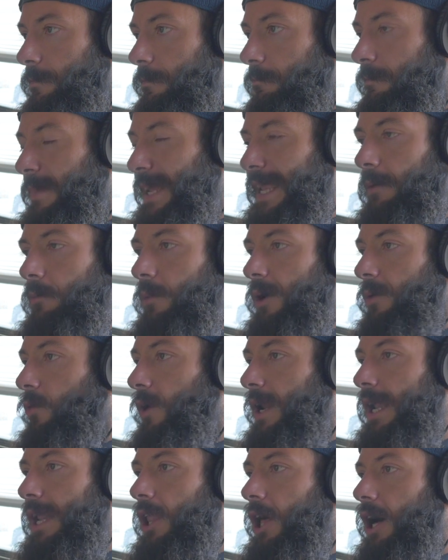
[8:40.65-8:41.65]
But
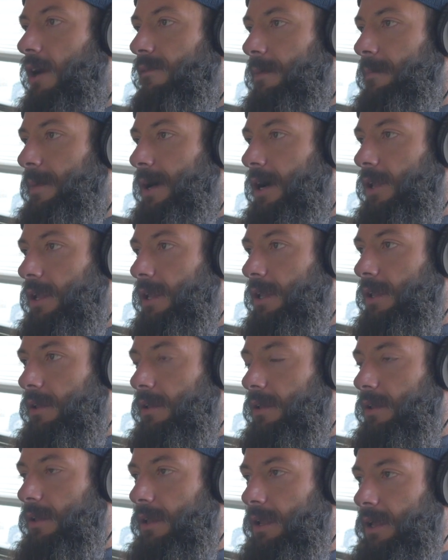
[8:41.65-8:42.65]
what I love about it
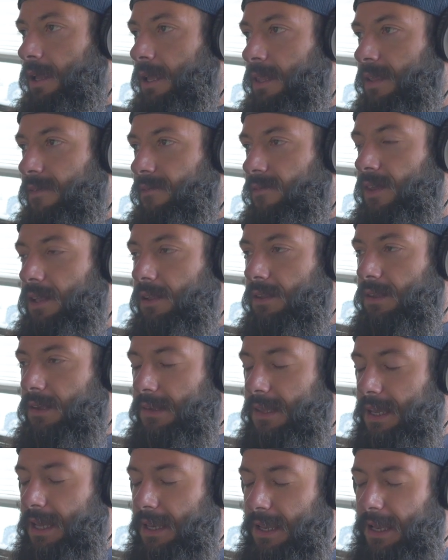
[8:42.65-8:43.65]
in the field
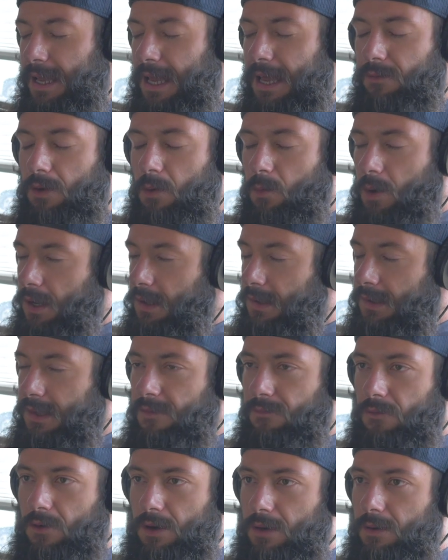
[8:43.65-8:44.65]
is that everyone is
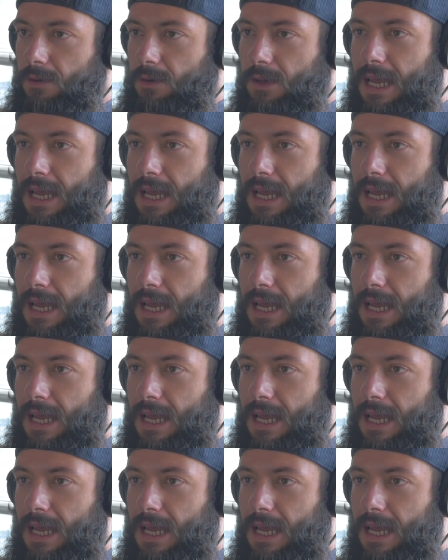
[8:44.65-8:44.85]
different.